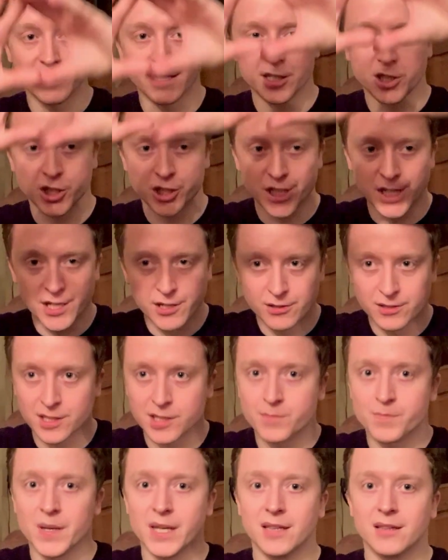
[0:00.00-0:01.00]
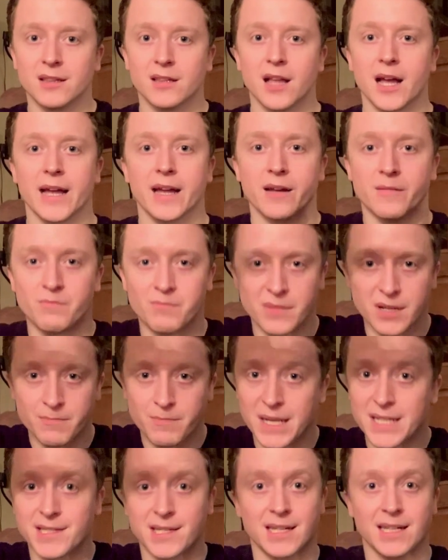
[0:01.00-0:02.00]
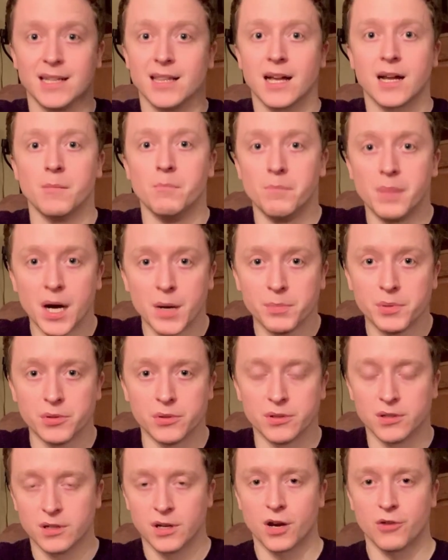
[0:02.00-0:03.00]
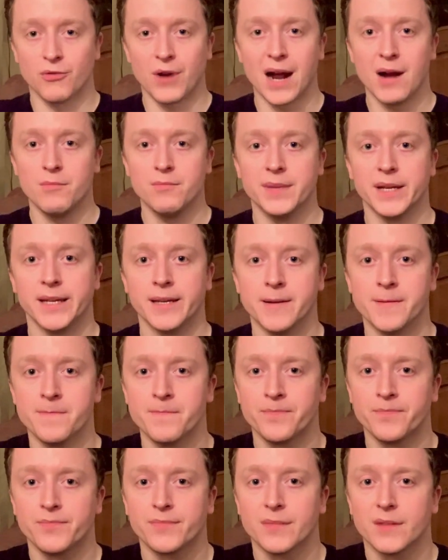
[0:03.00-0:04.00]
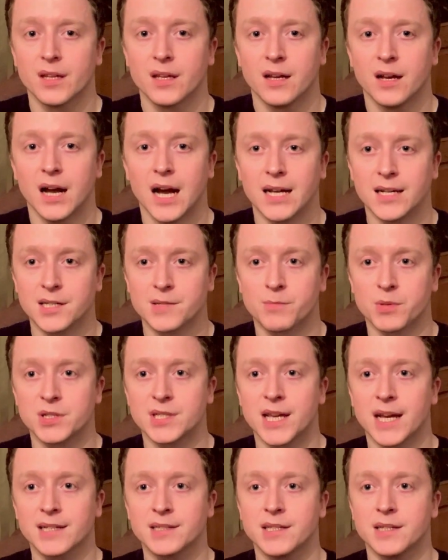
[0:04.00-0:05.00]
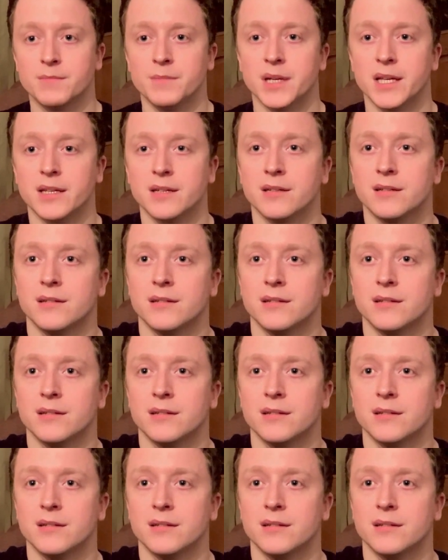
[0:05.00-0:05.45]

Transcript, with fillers: this shield has been like a basically like a bubble around me and it's protected me.